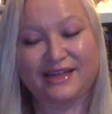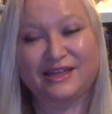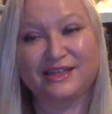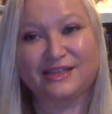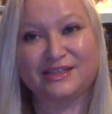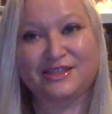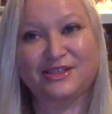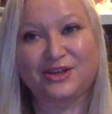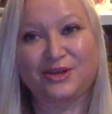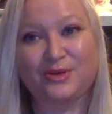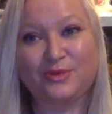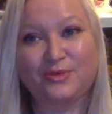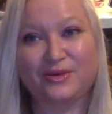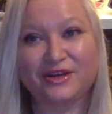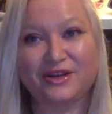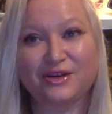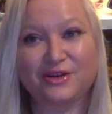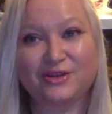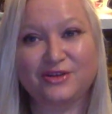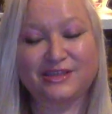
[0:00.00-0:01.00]
So,
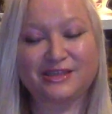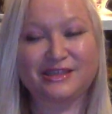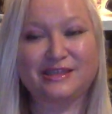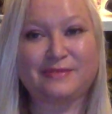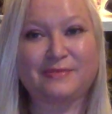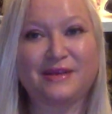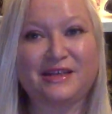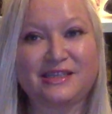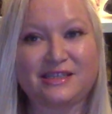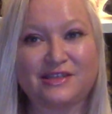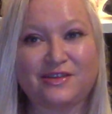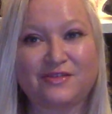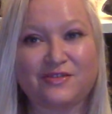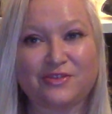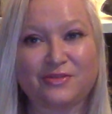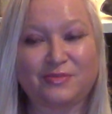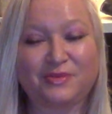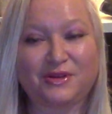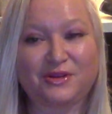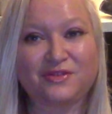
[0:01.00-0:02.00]
we're holding space for
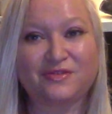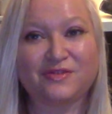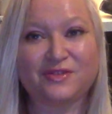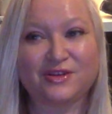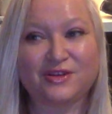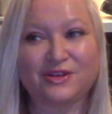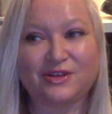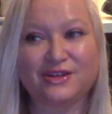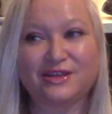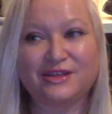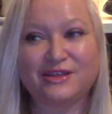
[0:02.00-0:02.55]
beautiful